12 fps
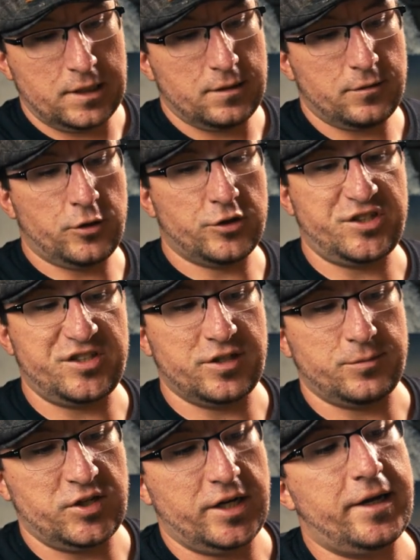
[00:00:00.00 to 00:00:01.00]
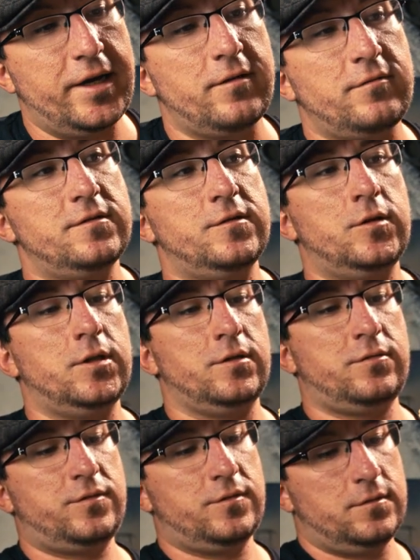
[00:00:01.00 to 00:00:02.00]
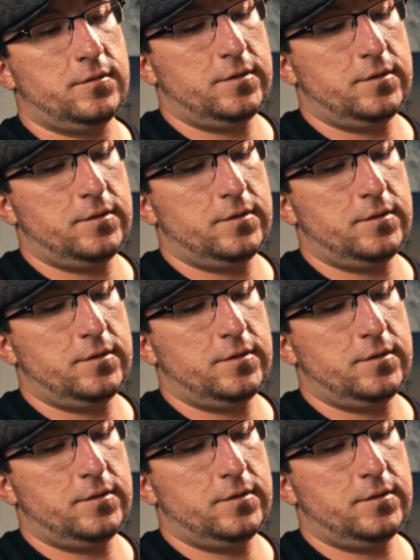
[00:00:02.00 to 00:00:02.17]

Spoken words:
Of course it's upside down. Ugh.